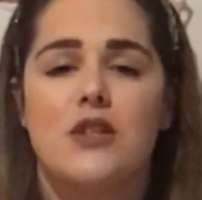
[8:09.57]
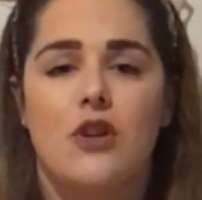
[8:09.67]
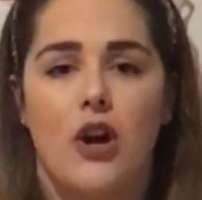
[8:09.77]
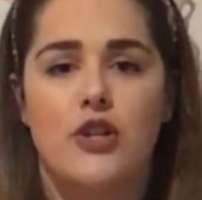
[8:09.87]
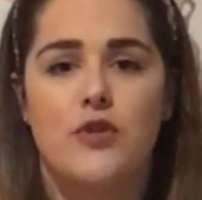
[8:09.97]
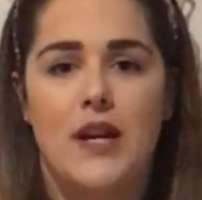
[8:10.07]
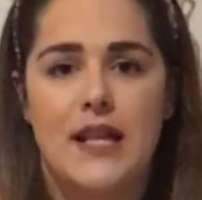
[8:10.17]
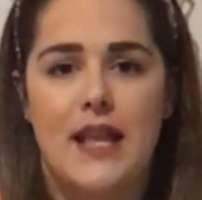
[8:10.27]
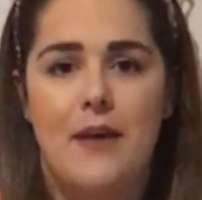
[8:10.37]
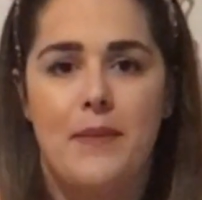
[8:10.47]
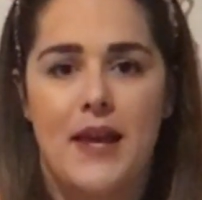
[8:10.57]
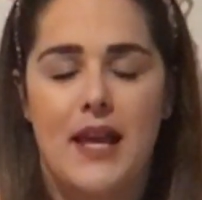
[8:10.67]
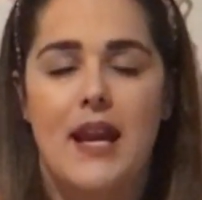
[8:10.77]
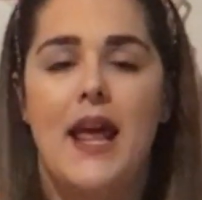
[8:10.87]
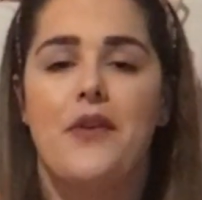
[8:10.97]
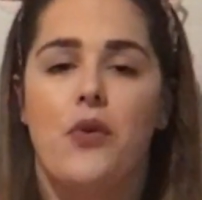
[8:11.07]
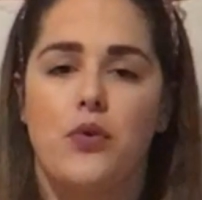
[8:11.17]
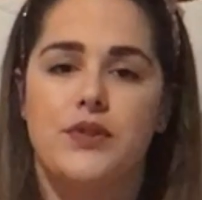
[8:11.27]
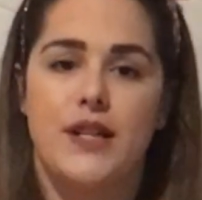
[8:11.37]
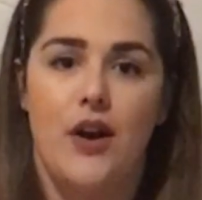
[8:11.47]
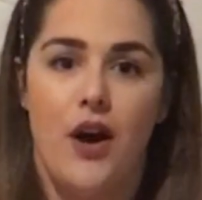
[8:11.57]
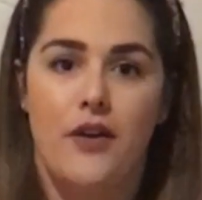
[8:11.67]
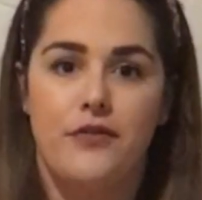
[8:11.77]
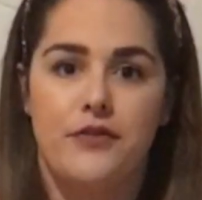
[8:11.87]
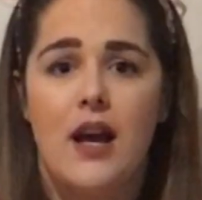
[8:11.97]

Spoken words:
not trading that pin and holding off.